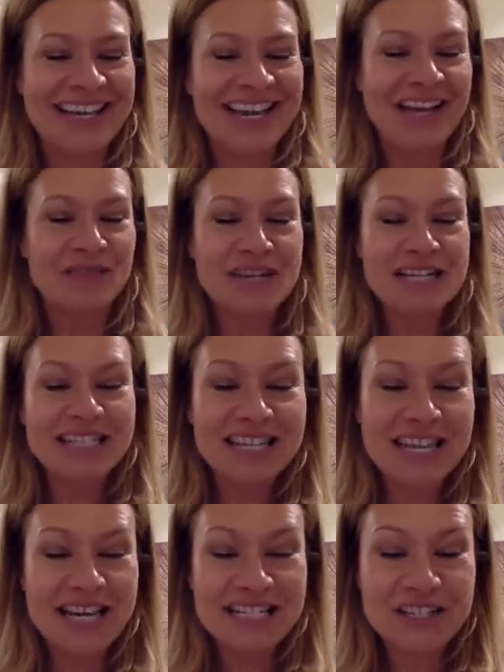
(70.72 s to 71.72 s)
In recent
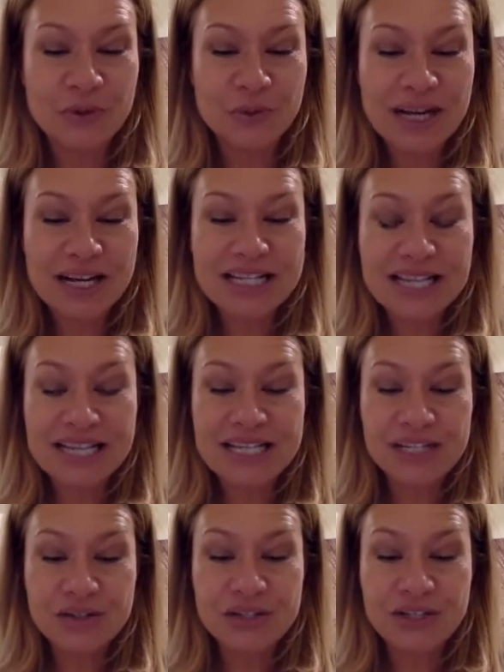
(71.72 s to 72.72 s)
years, your work has led
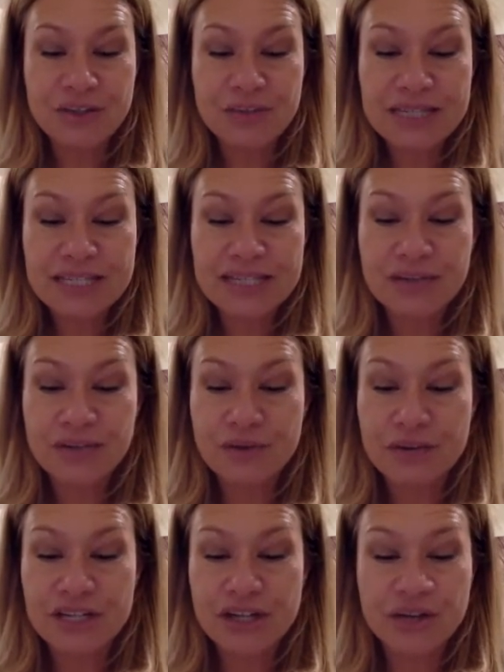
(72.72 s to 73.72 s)
you to the mystical
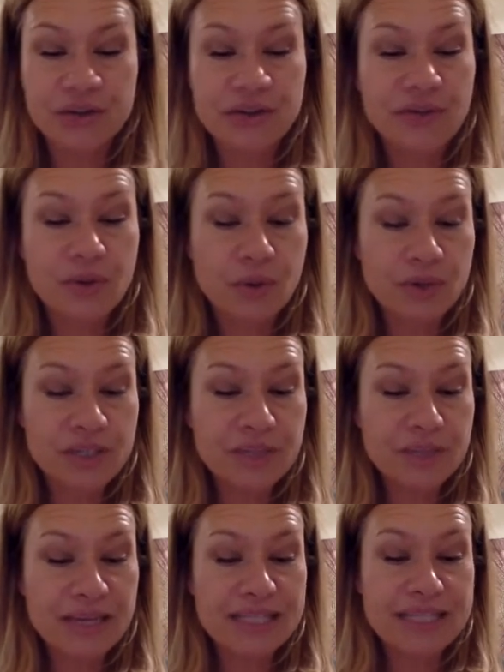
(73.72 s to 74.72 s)
threshold of the
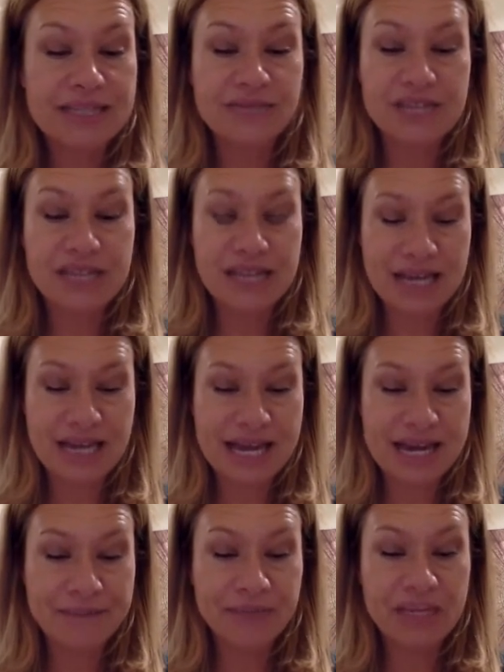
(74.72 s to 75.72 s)
quantum basis of
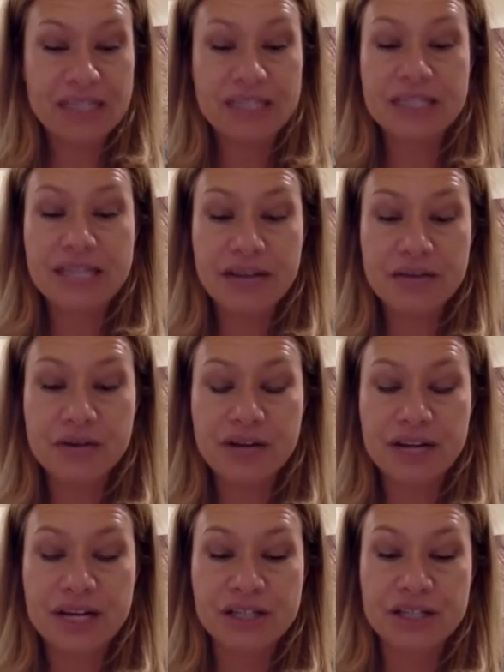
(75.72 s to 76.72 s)
DNA, its integral
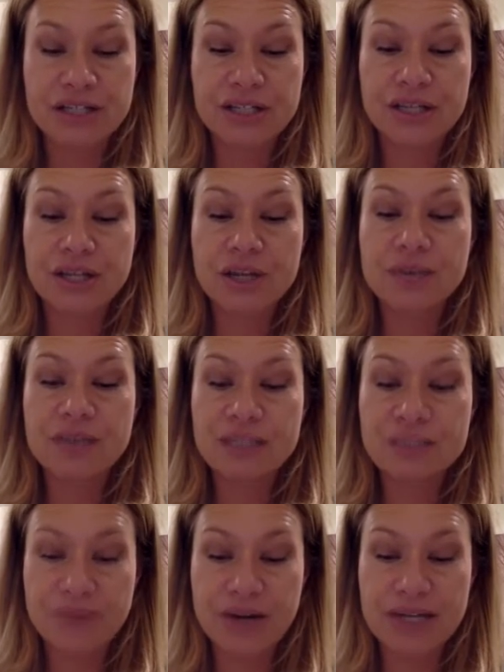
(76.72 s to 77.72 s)
connection to the human
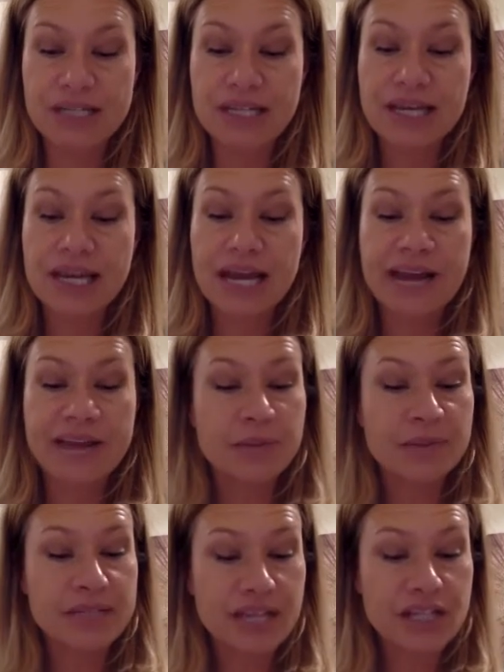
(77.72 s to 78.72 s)
spirit, and the
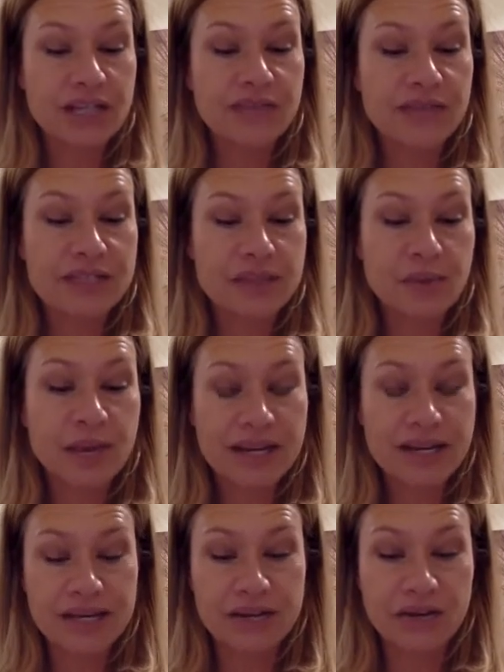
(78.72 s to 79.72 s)
potential of this
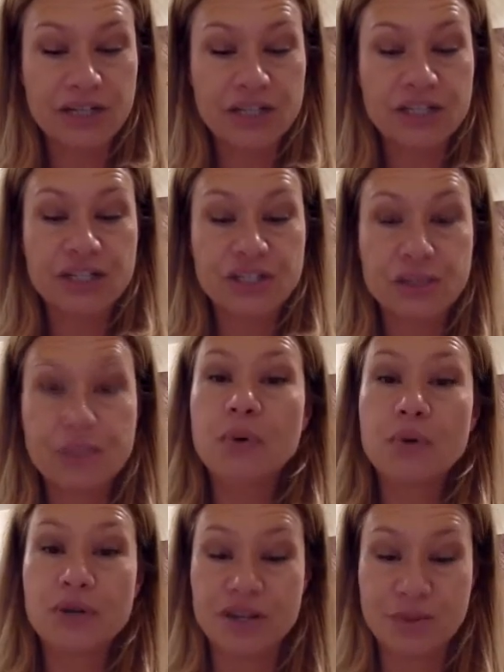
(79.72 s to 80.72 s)
awakening knowledge to
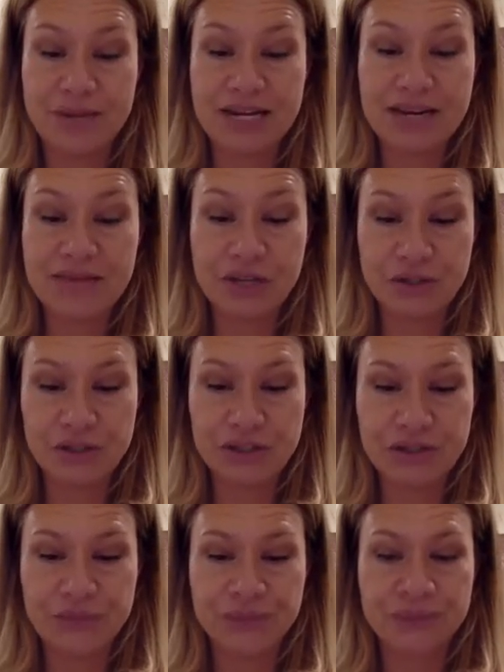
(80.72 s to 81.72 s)
support human
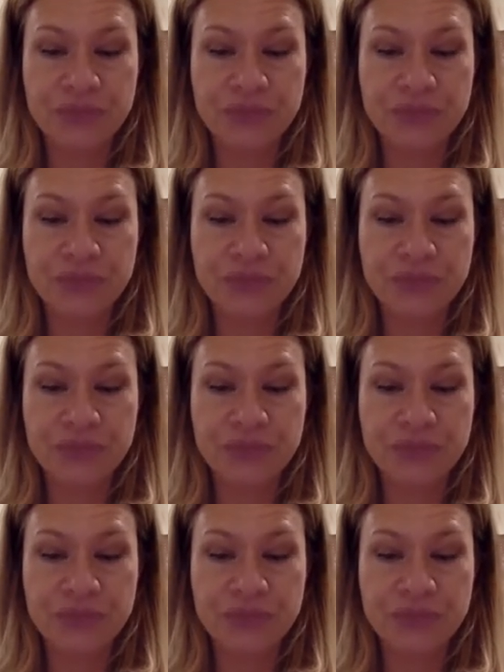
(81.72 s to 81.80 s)
evolution.